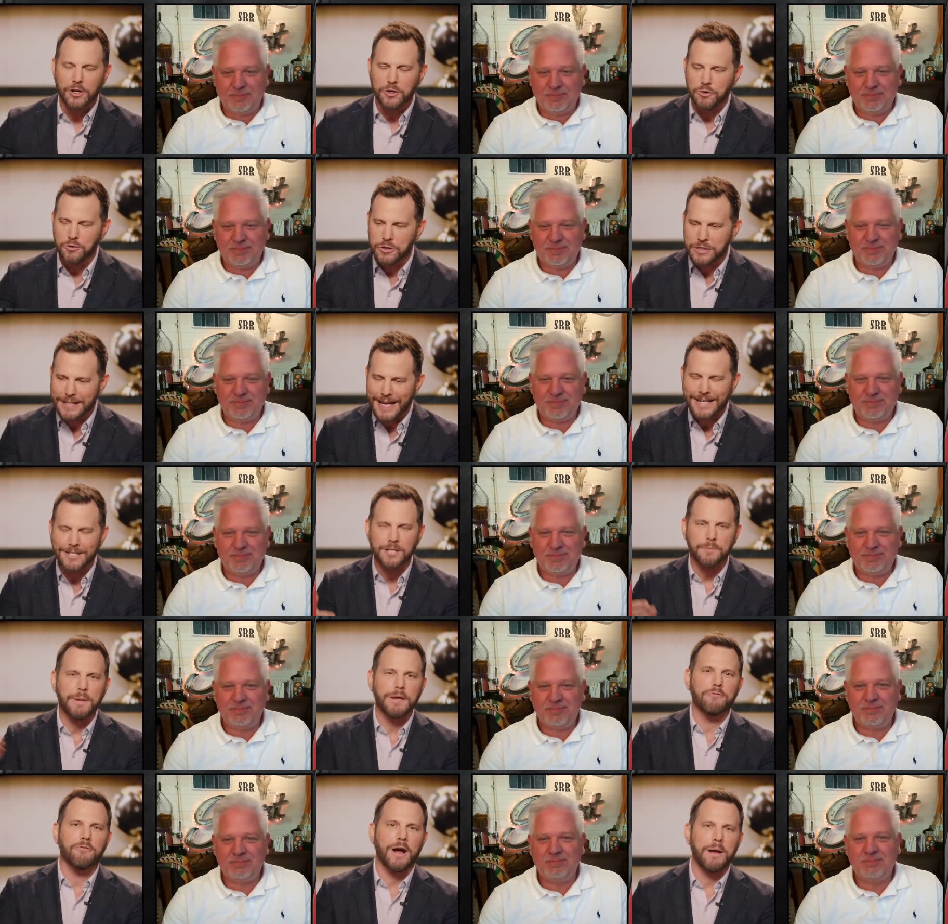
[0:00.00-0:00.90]
Speaker 1: You said to
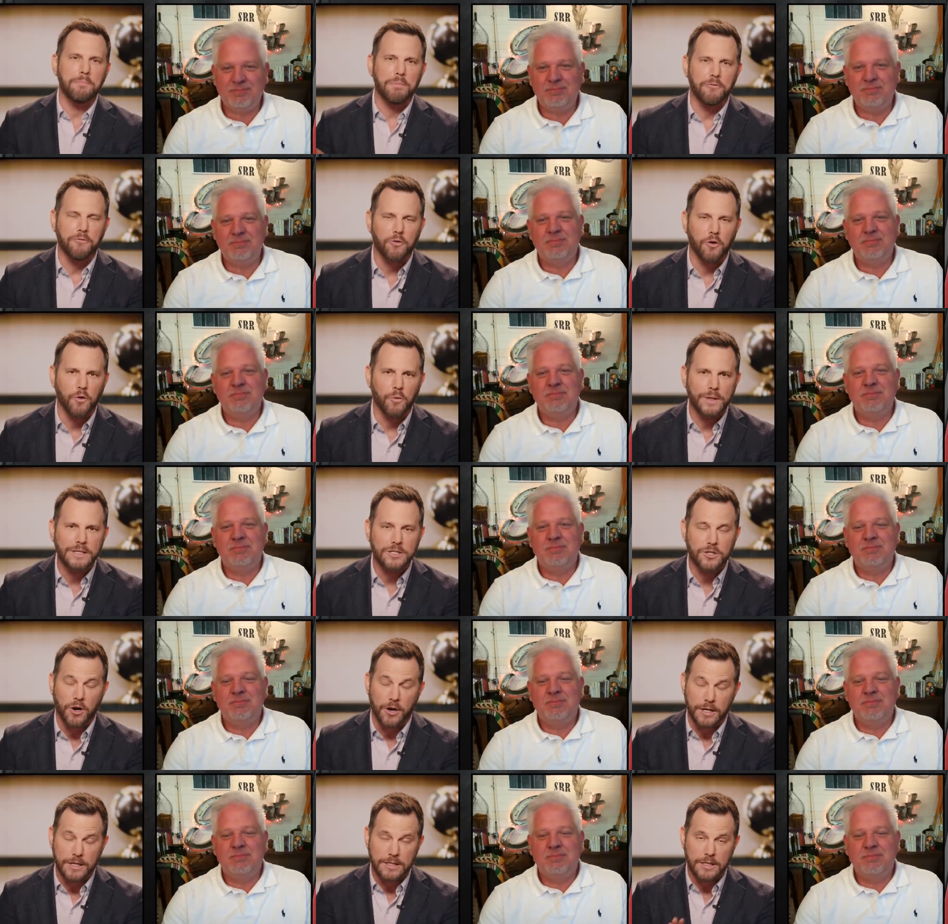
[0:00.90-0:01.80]
me right before we
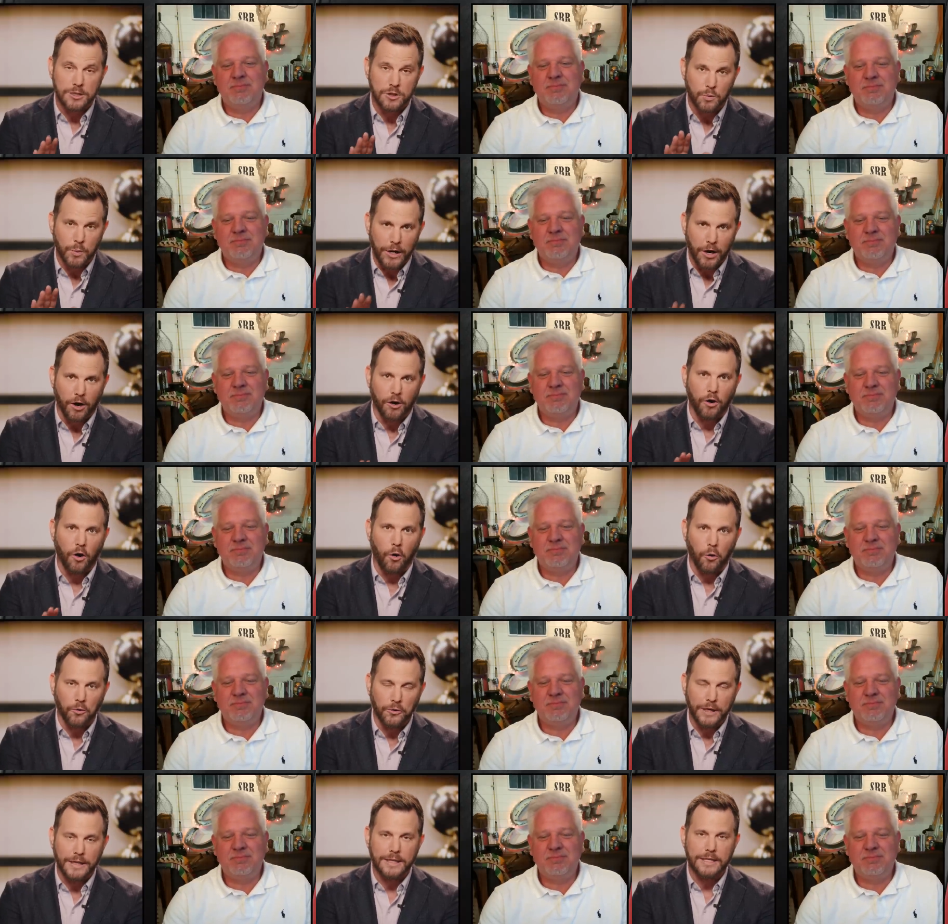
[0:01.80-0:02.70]
started, since we are
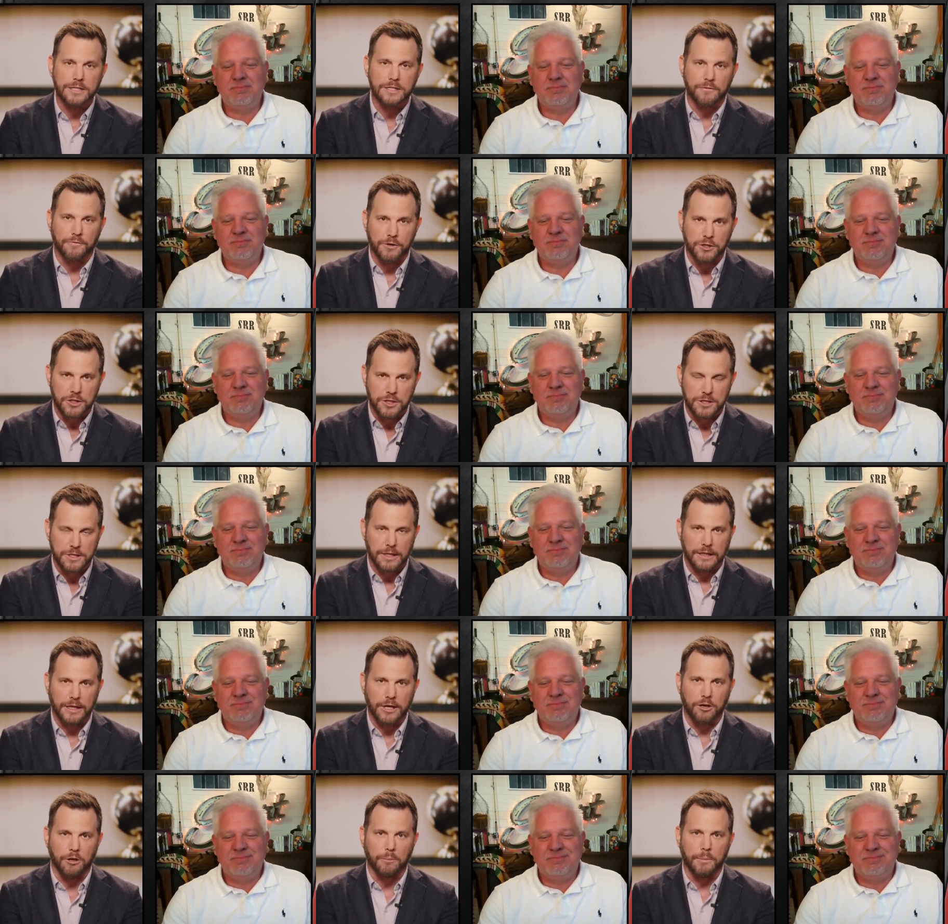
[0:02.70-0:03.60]
holding this for just a
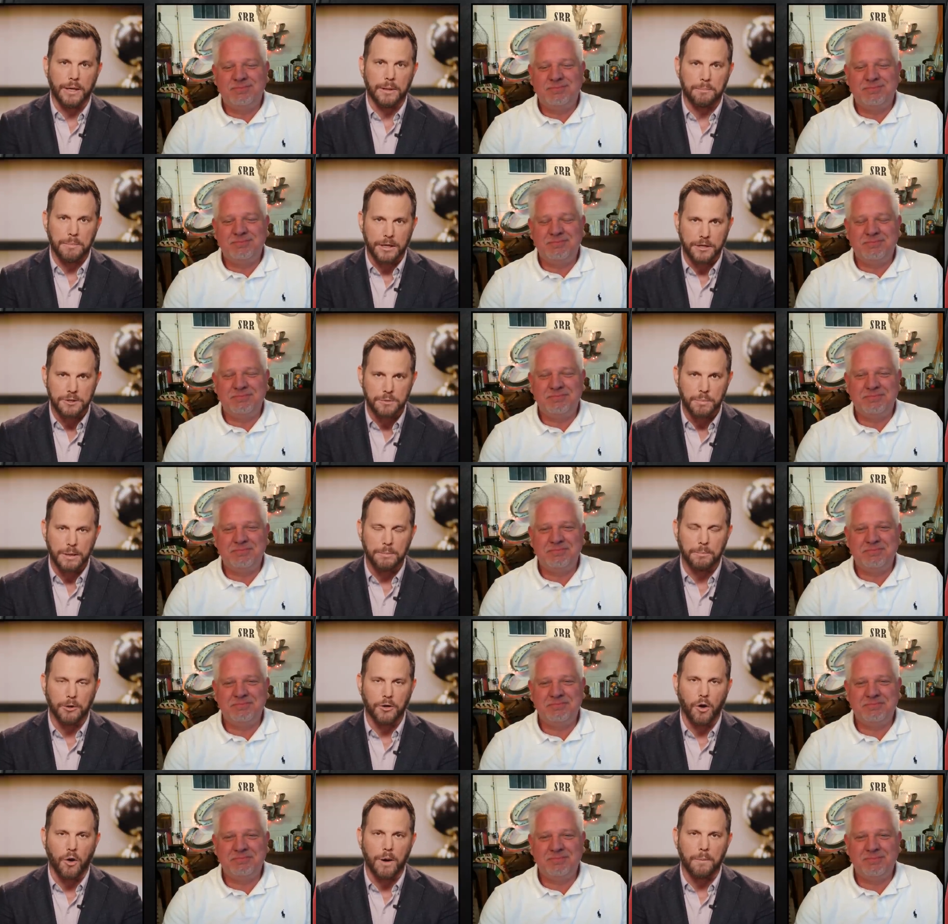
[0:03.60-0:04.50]
little bit because
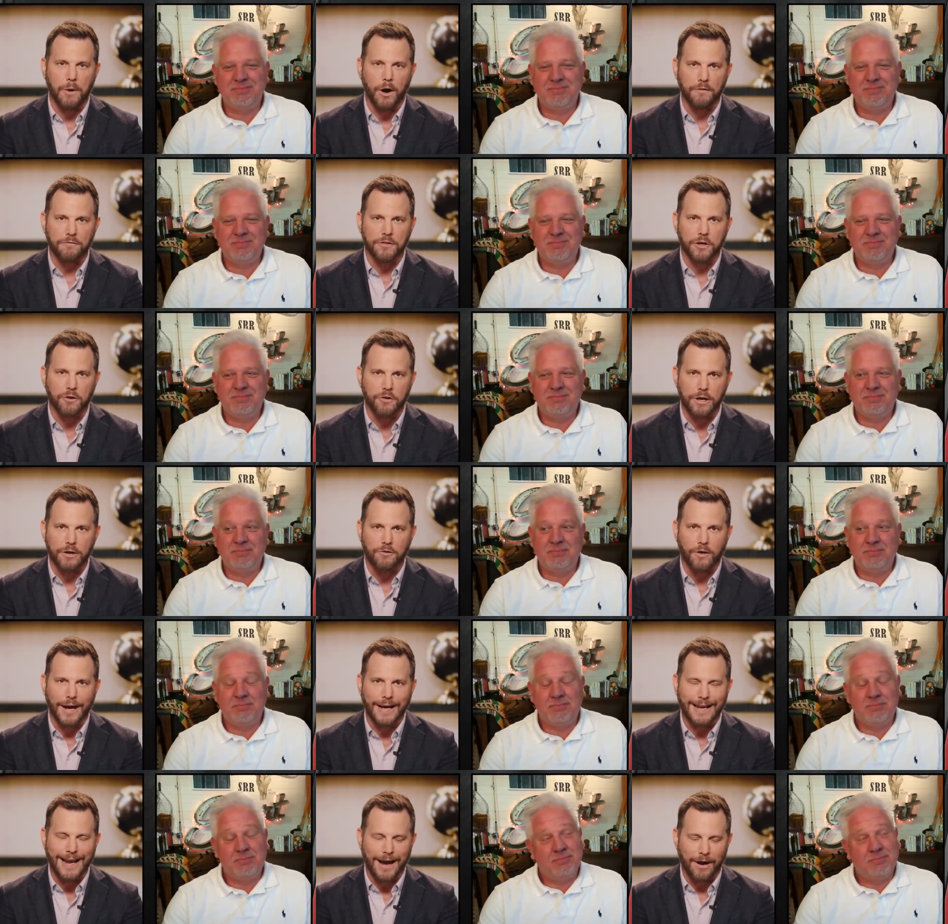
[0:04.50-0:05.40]
people know I'm off the grid
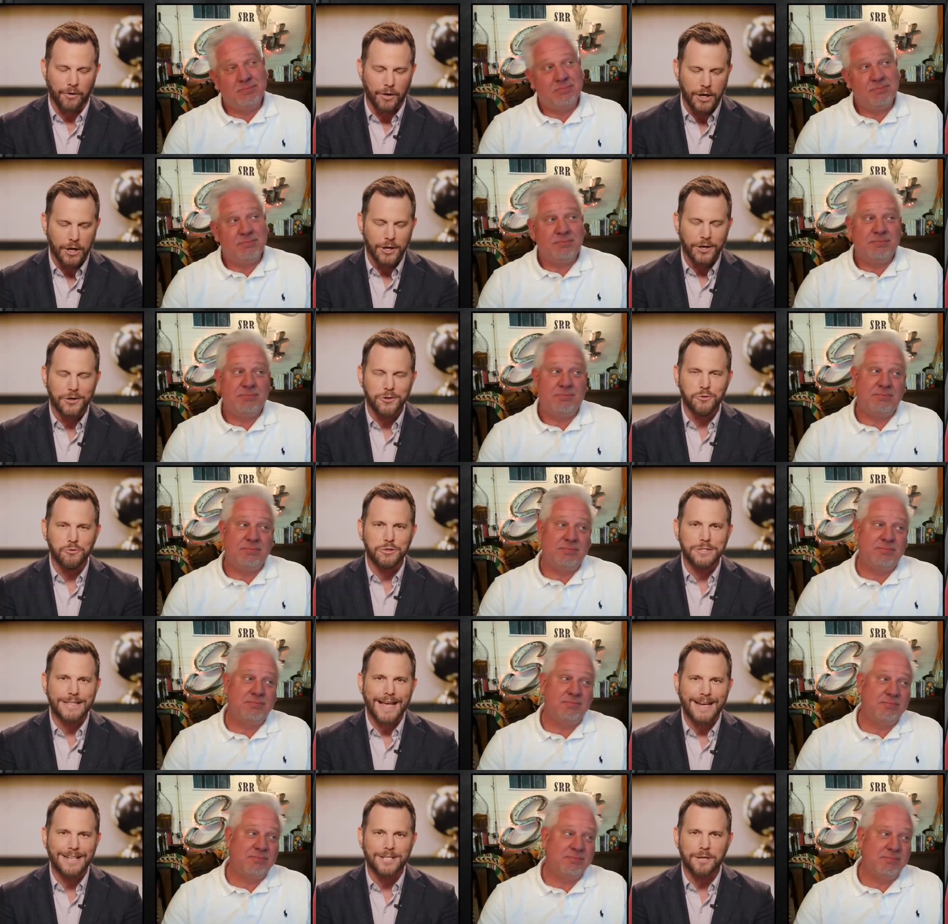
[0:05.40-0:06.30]
right now, you
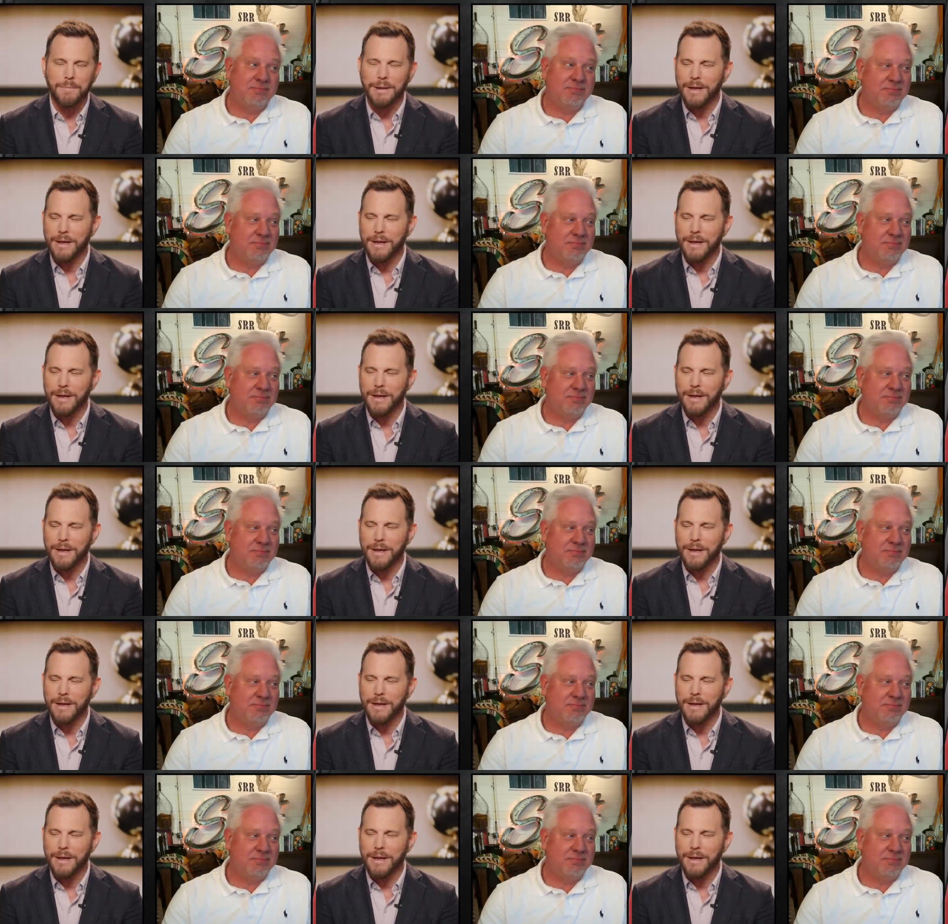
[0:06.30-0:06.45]
said to